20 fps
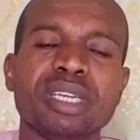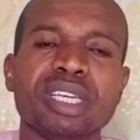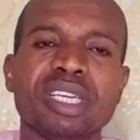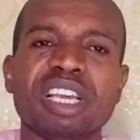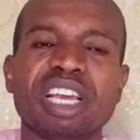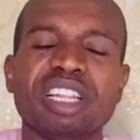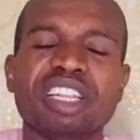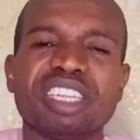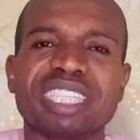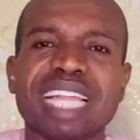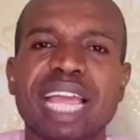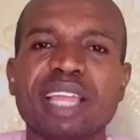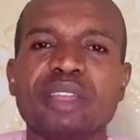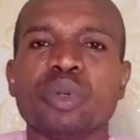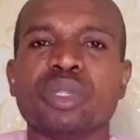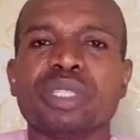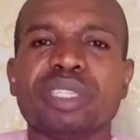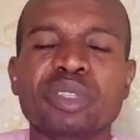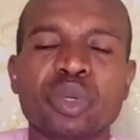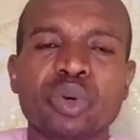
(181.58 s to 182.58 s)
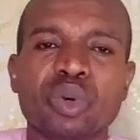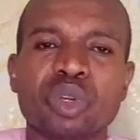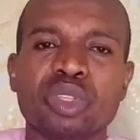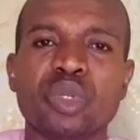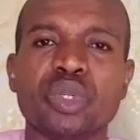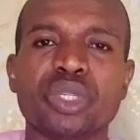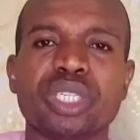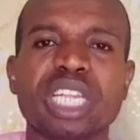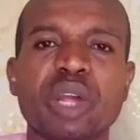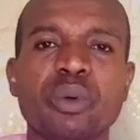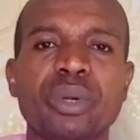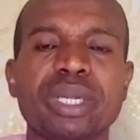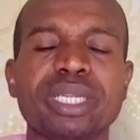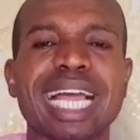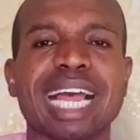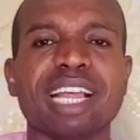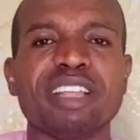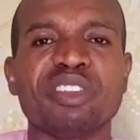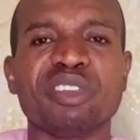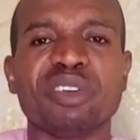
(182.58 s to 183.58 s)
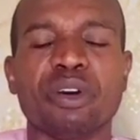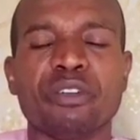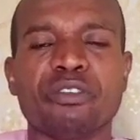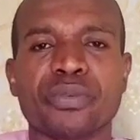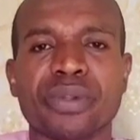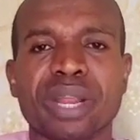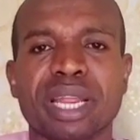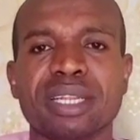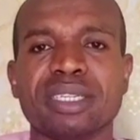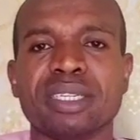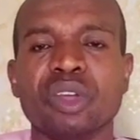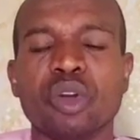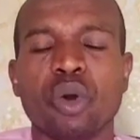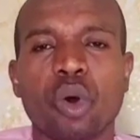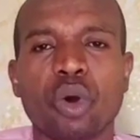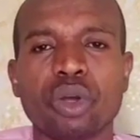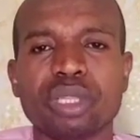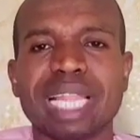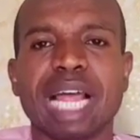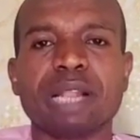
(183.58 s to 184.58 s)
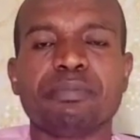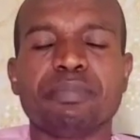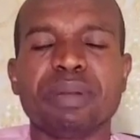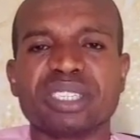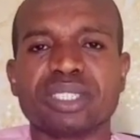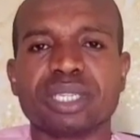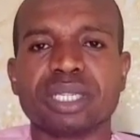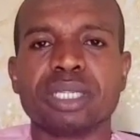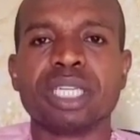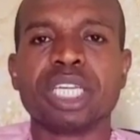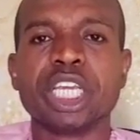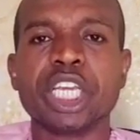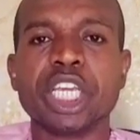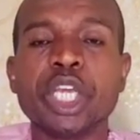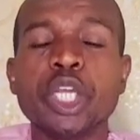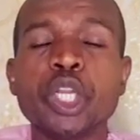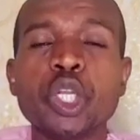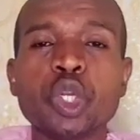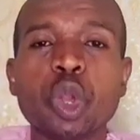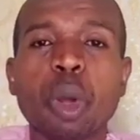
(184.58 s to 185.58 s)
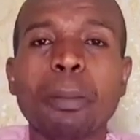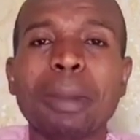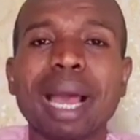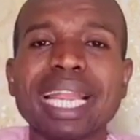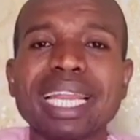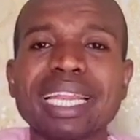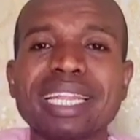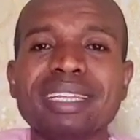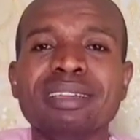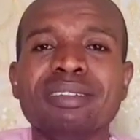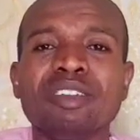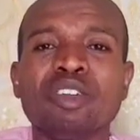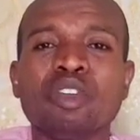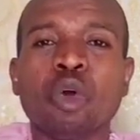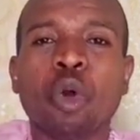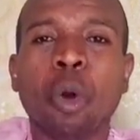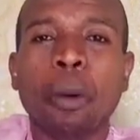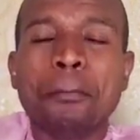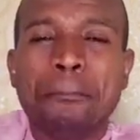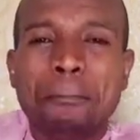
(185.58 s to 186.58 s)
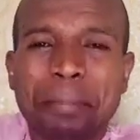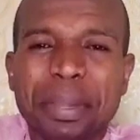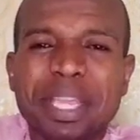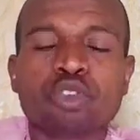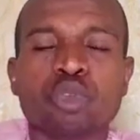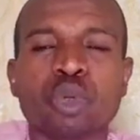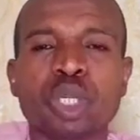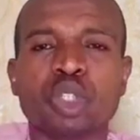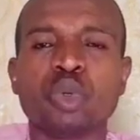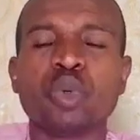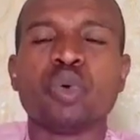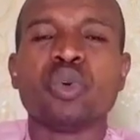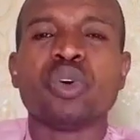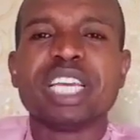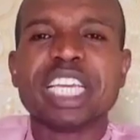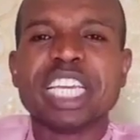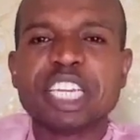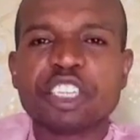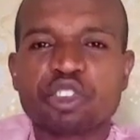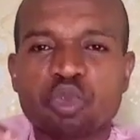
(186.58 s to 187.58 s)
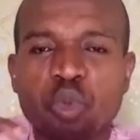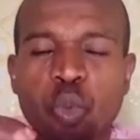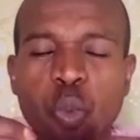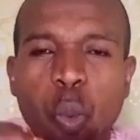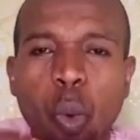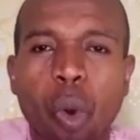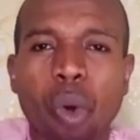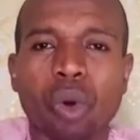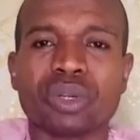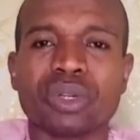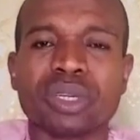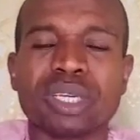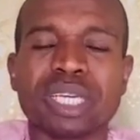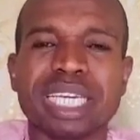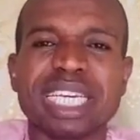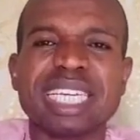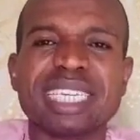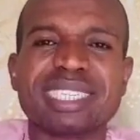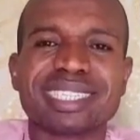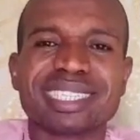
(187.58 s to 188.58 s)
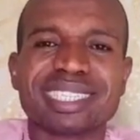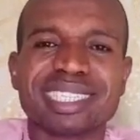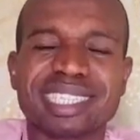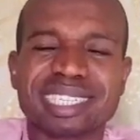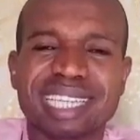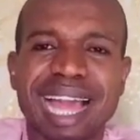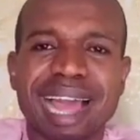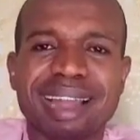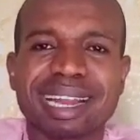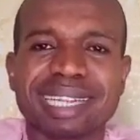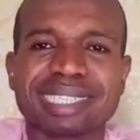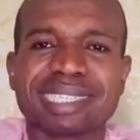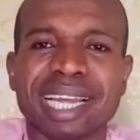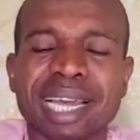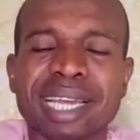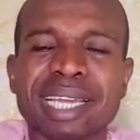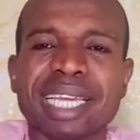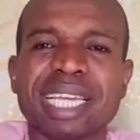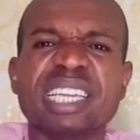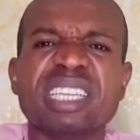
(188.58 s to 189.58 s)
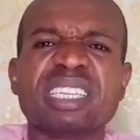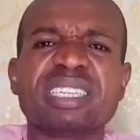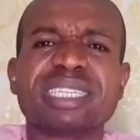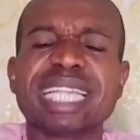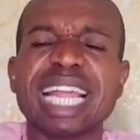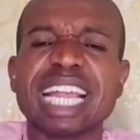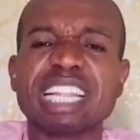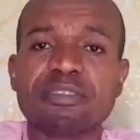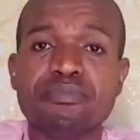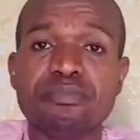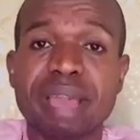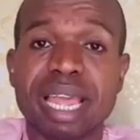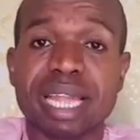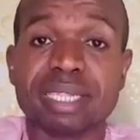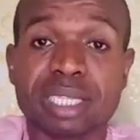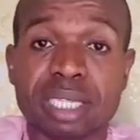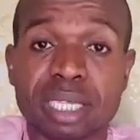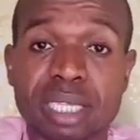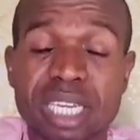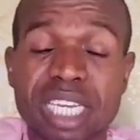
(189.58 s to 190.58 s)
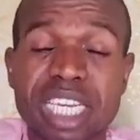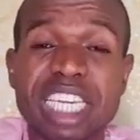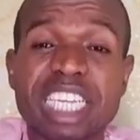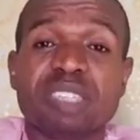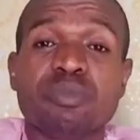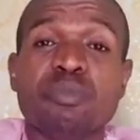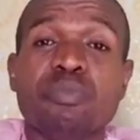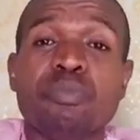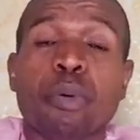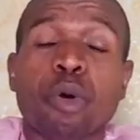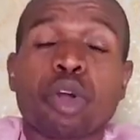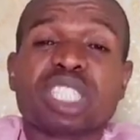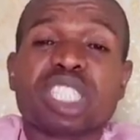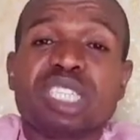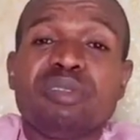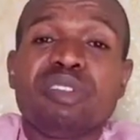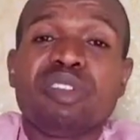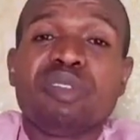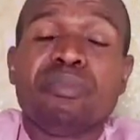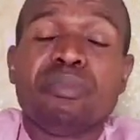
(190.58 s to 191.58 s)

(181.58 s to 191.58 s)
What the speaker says: anytime you stay with that your friend or that person, he normally compete with you. His word, his character, his statement, his body